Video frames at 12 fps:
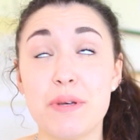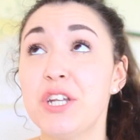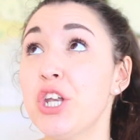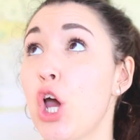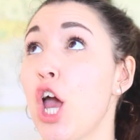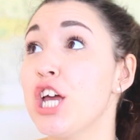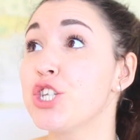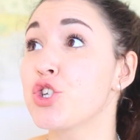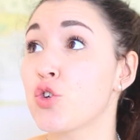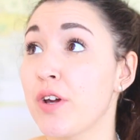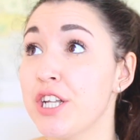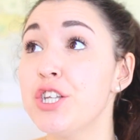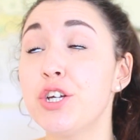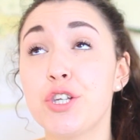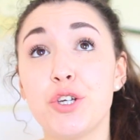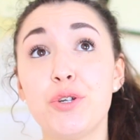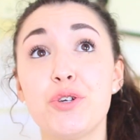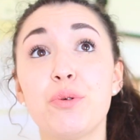been a trend on
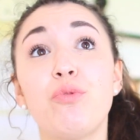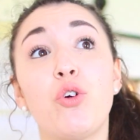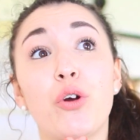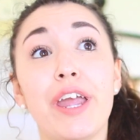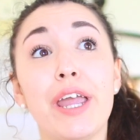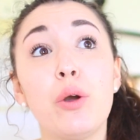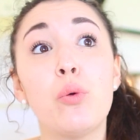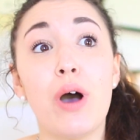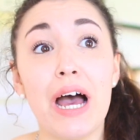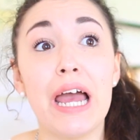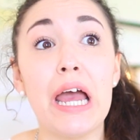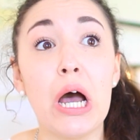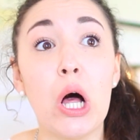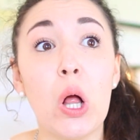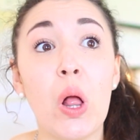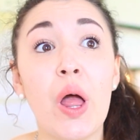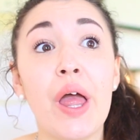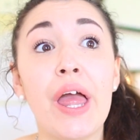YouTube for a
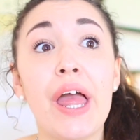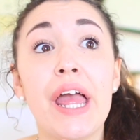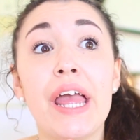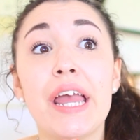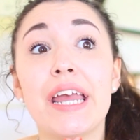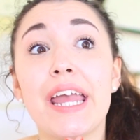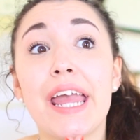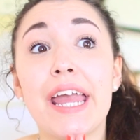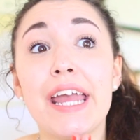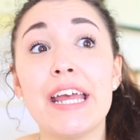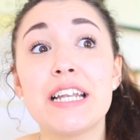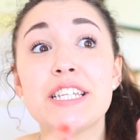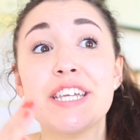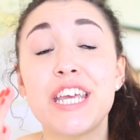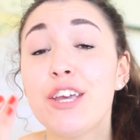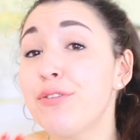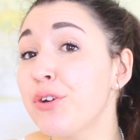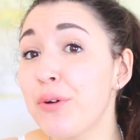while. And
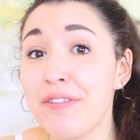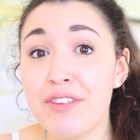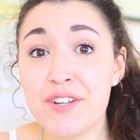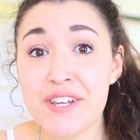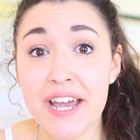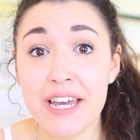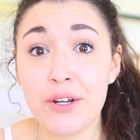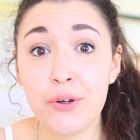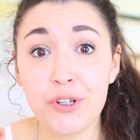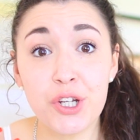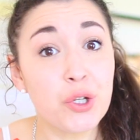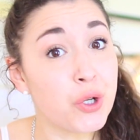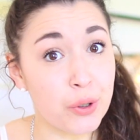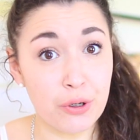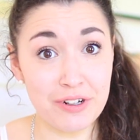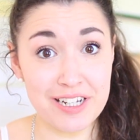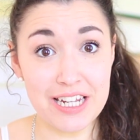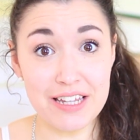if you read the title, you know
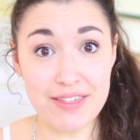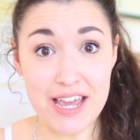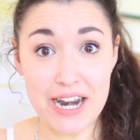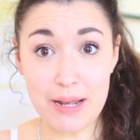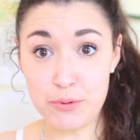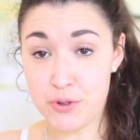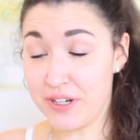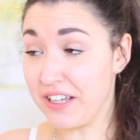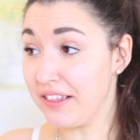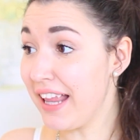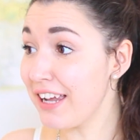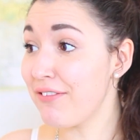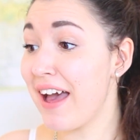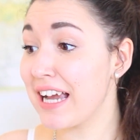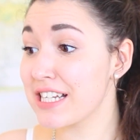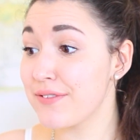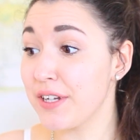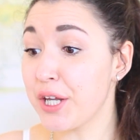already that I'm doing a life
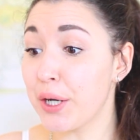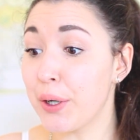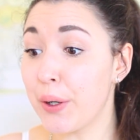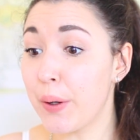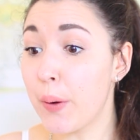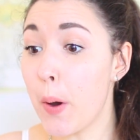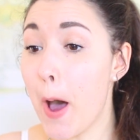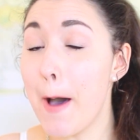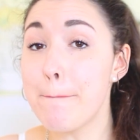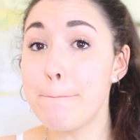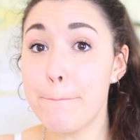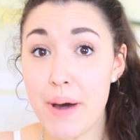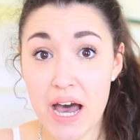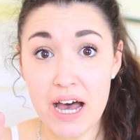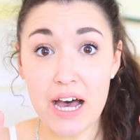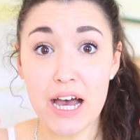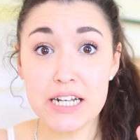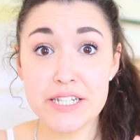hacks video,
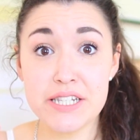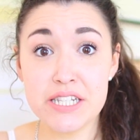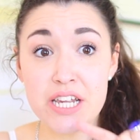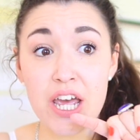but